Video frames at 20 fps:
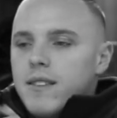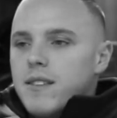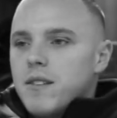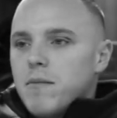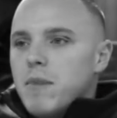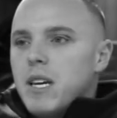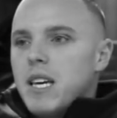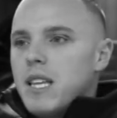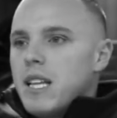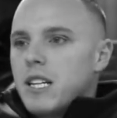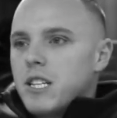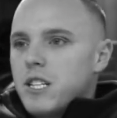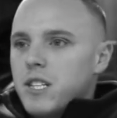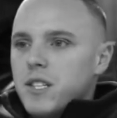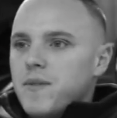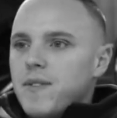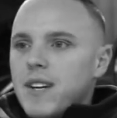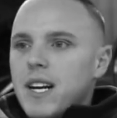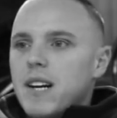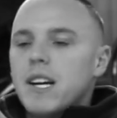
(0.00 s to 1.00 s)
To me, that's
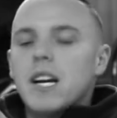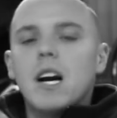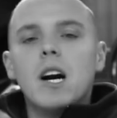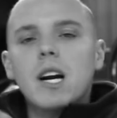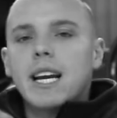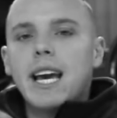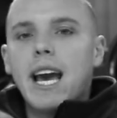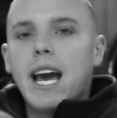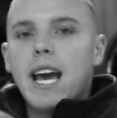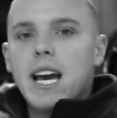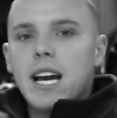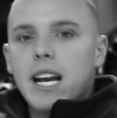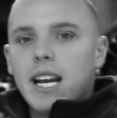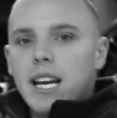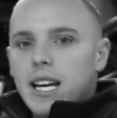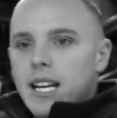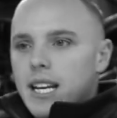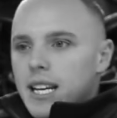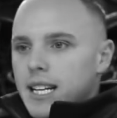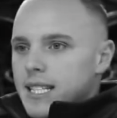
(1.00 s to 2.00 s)
just very
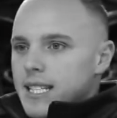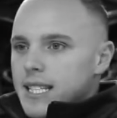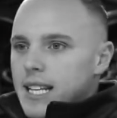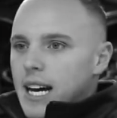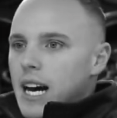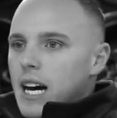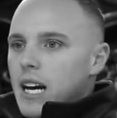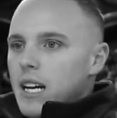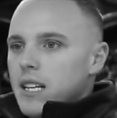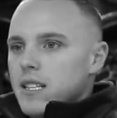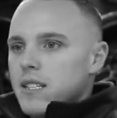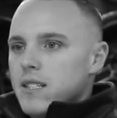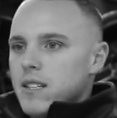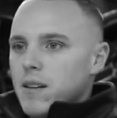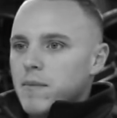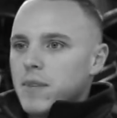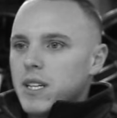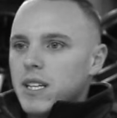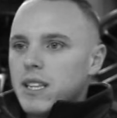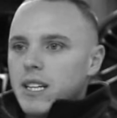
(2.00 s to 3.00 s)
archaic, and it's not
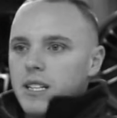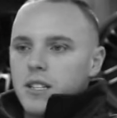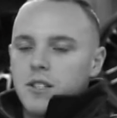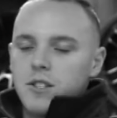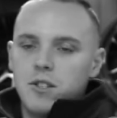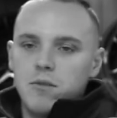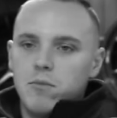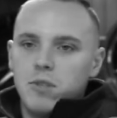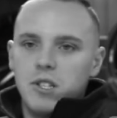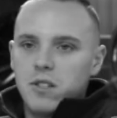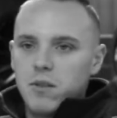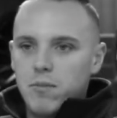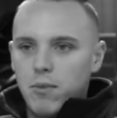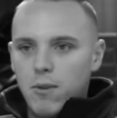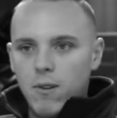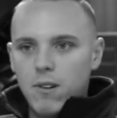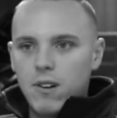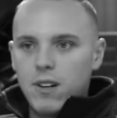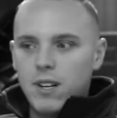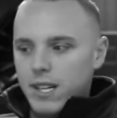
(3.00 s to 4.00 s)
something that should be
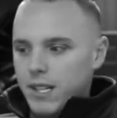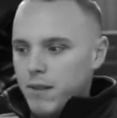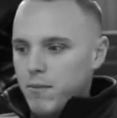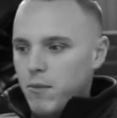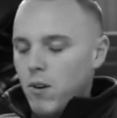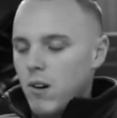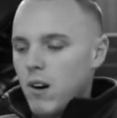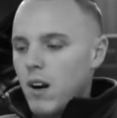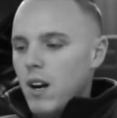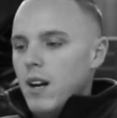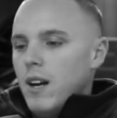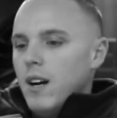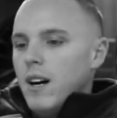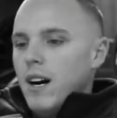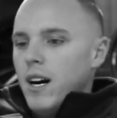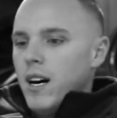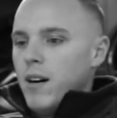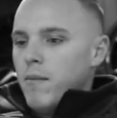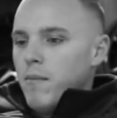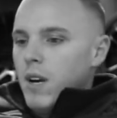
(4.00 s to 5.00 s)
supported anymore.
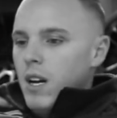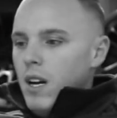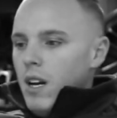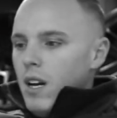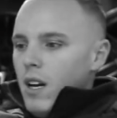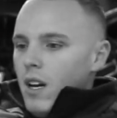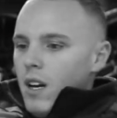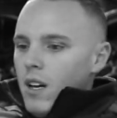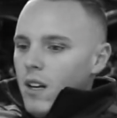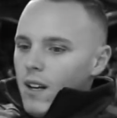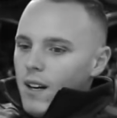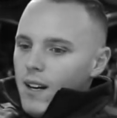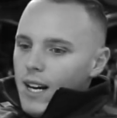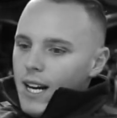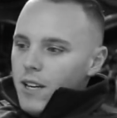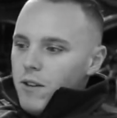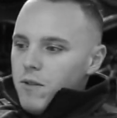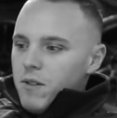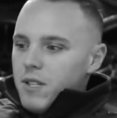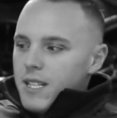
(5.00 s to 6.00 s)

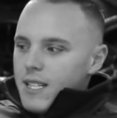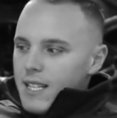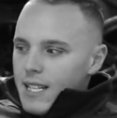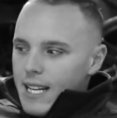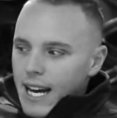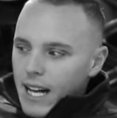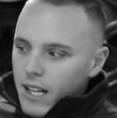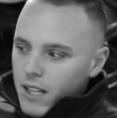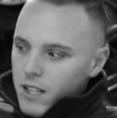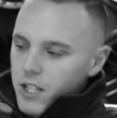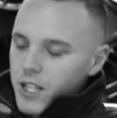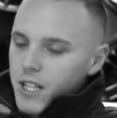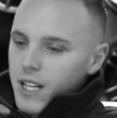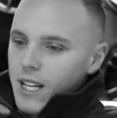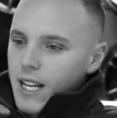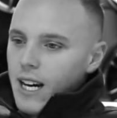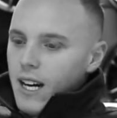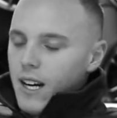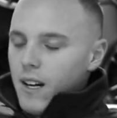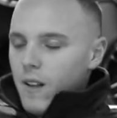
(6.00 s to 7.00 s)
I use this analogy
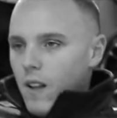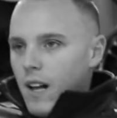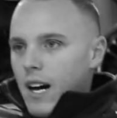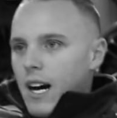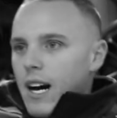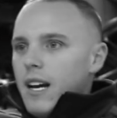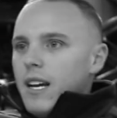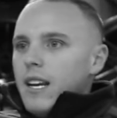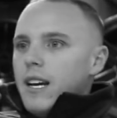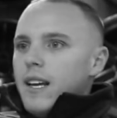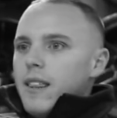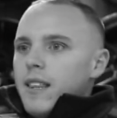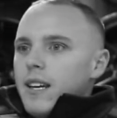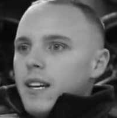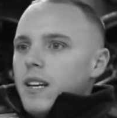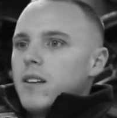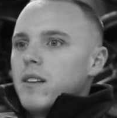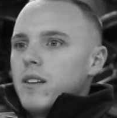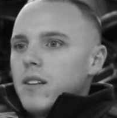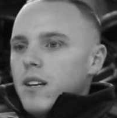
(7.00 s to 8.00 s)
and not a lot, and I
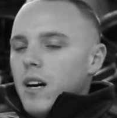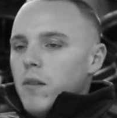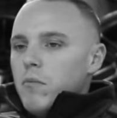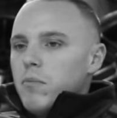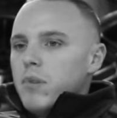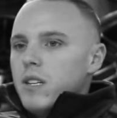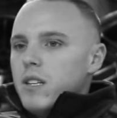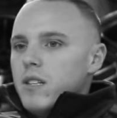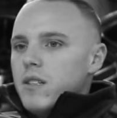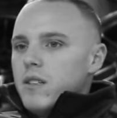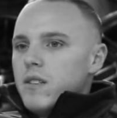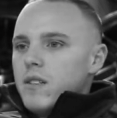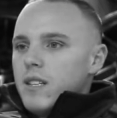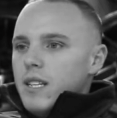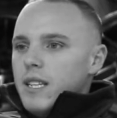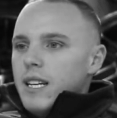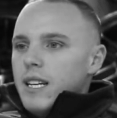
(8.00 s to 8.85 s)
think companies